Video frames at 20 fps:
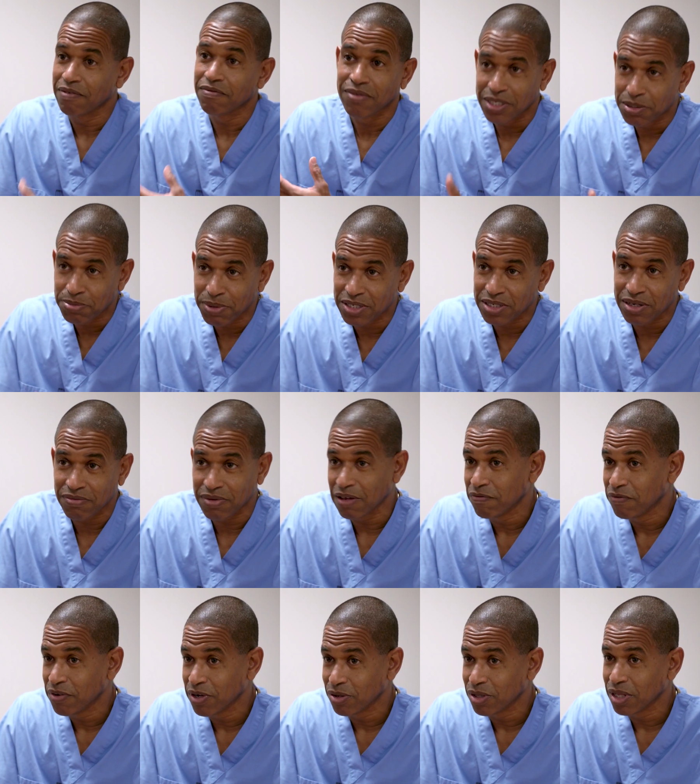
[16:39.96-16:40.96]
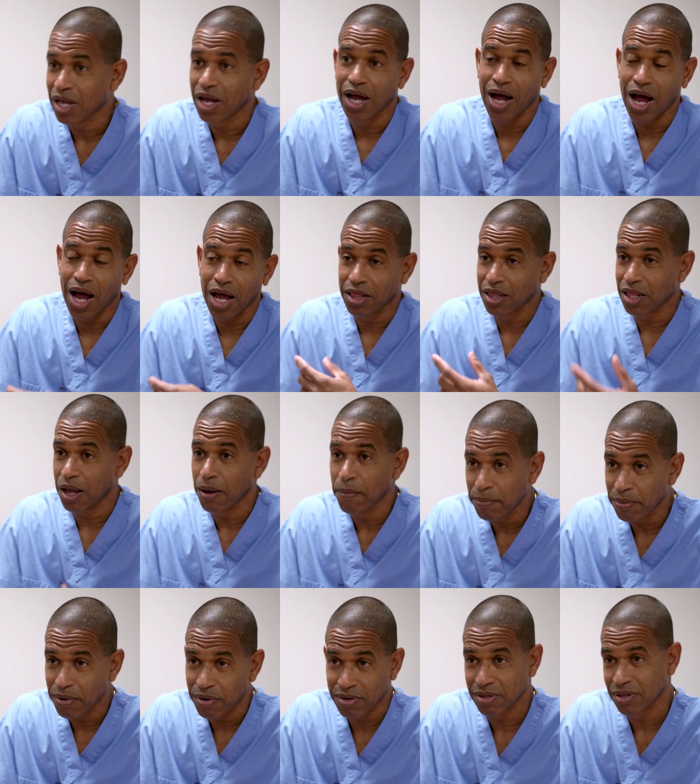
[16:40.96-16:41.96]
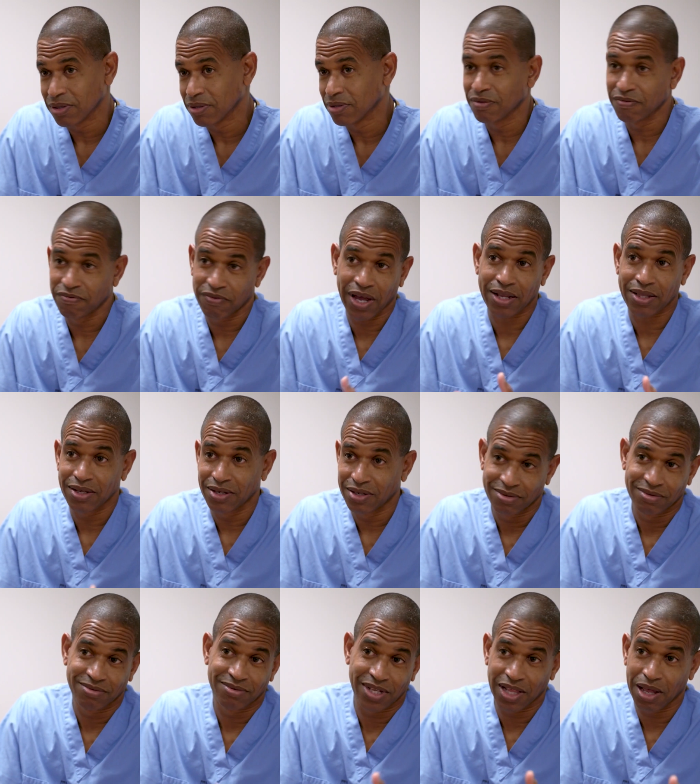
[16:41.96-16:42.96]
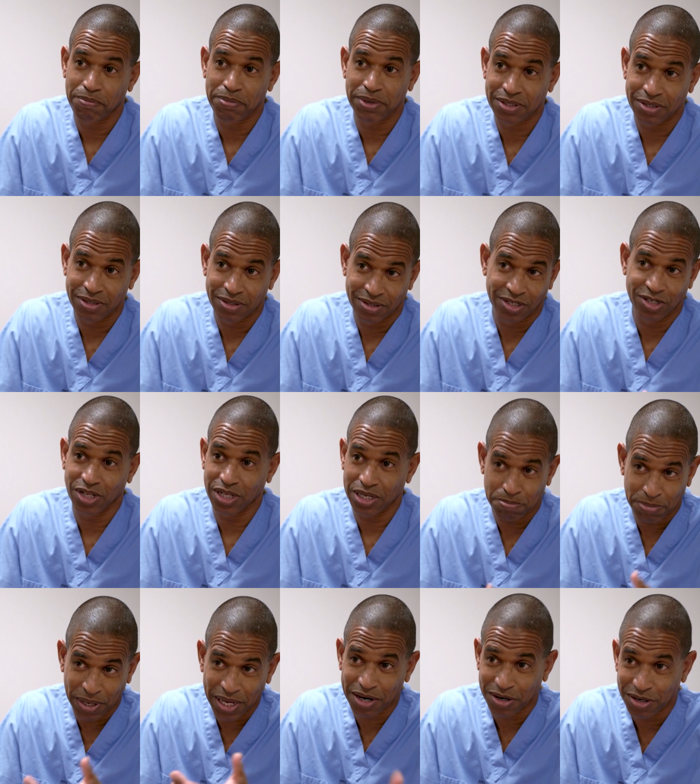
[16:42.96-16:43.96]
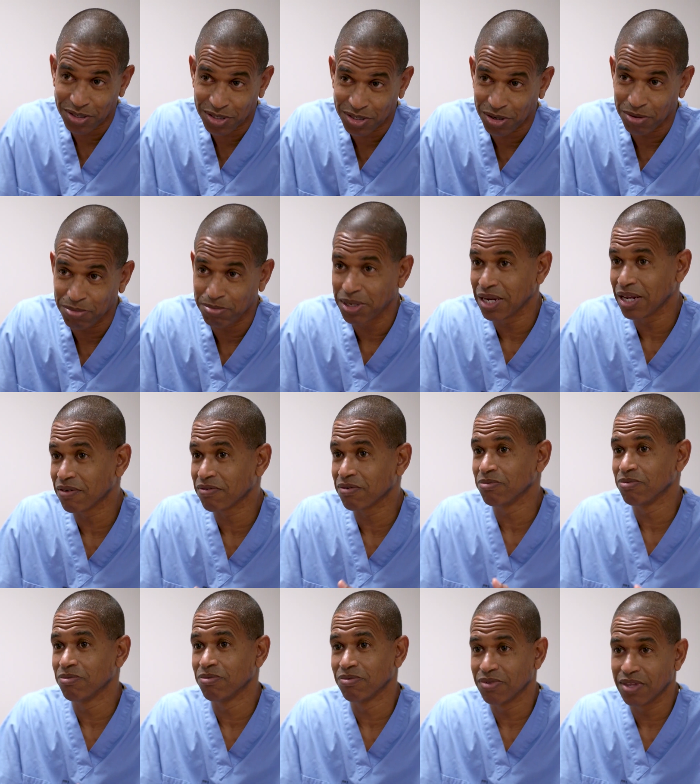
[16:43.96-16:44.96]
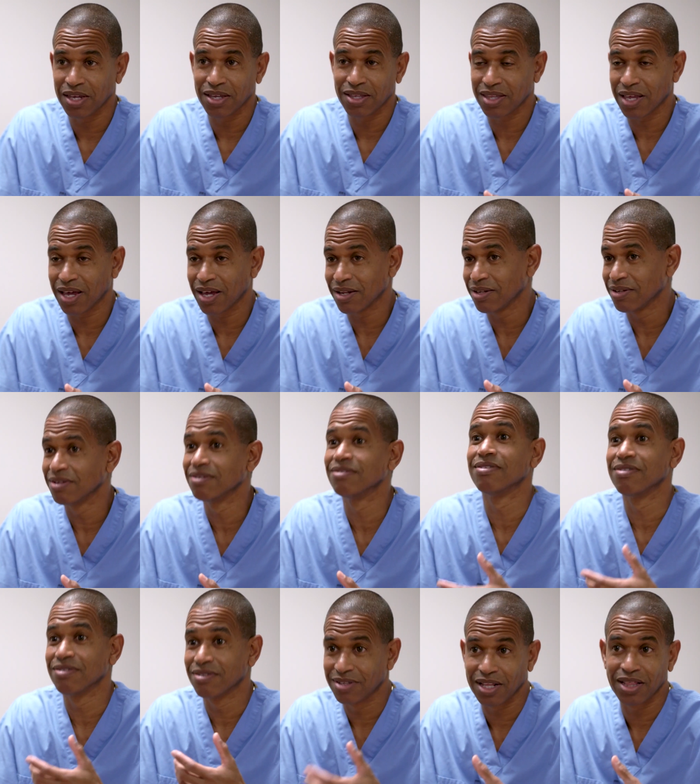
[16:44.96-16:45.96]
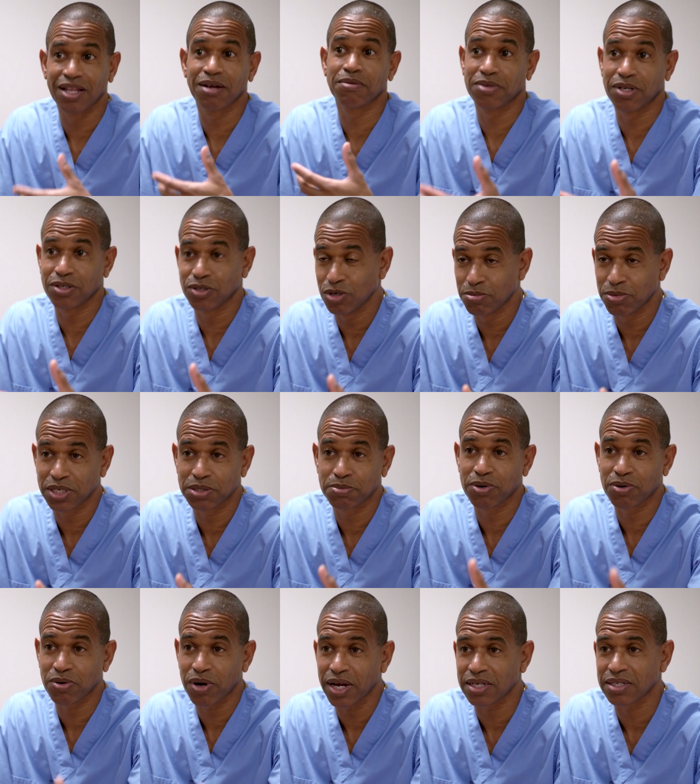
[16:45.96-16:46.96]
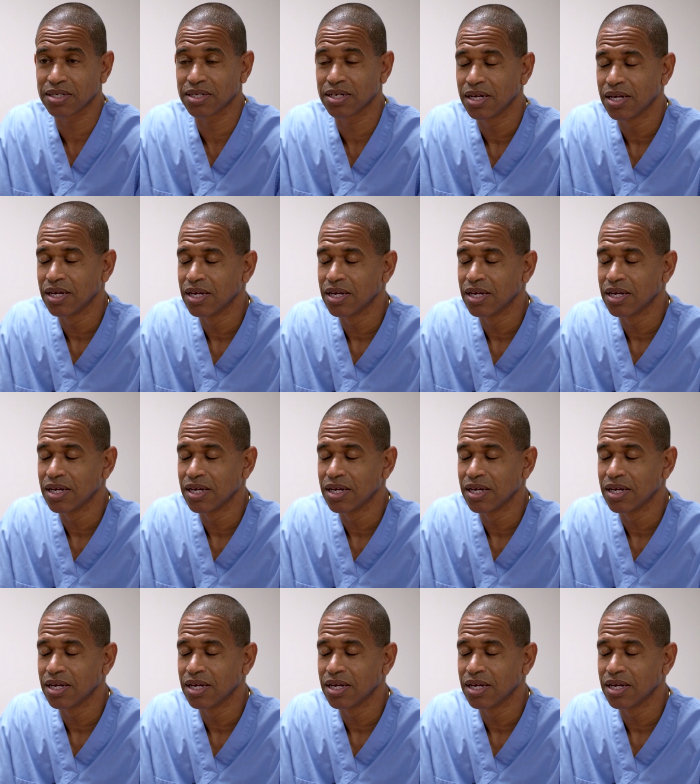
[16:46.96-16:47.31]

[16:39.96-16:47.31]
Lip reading: especially if they feel a lump. In fact, the lump is generally bigger, so many of them think that the tumor has progressed.